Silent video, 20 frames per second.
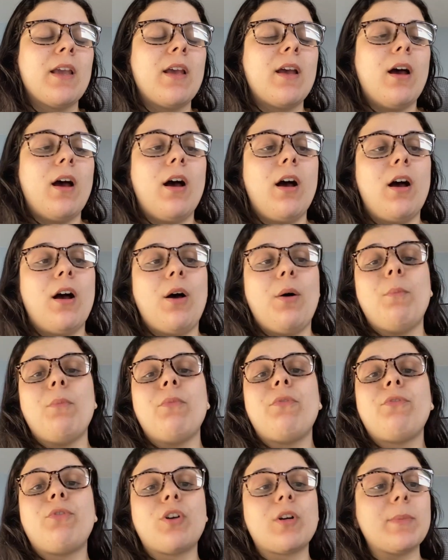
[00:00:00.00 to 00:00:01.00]

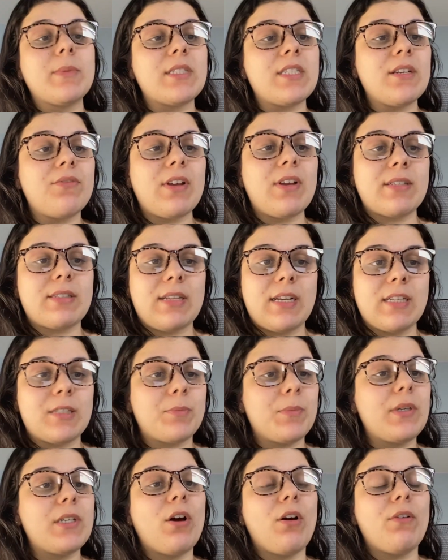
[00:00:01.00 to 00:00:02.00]
Formative
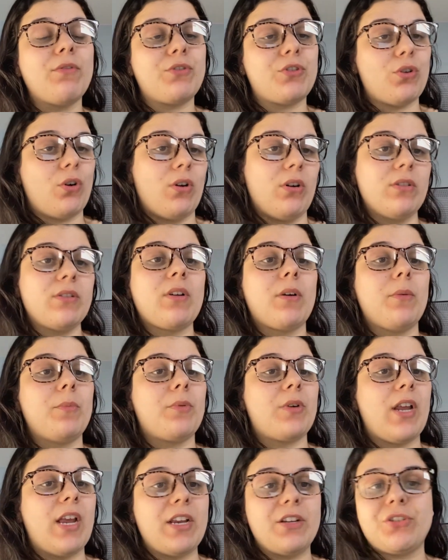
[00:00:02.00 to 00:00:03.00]
assessment of John's
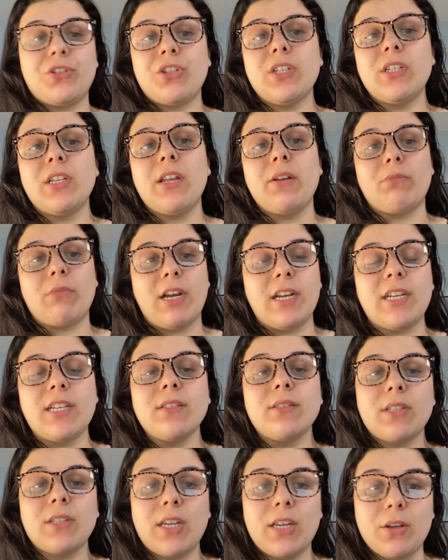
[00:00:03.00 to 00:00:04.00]
comprehension and
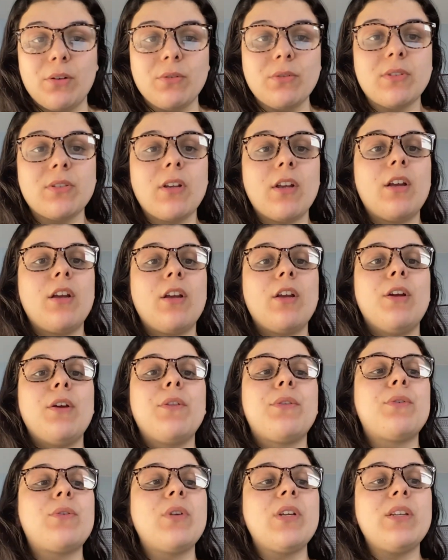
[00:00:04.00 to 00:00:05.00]
writing skills
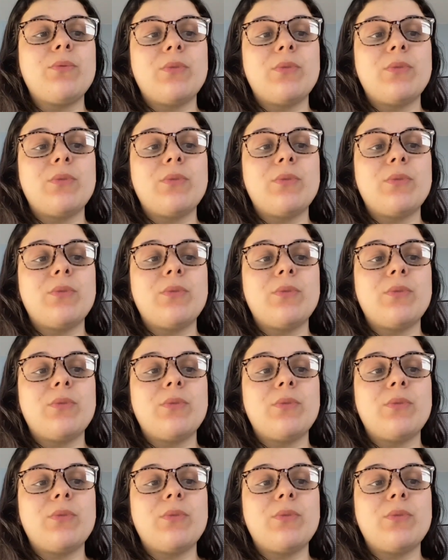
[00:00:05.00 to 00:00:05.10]
through his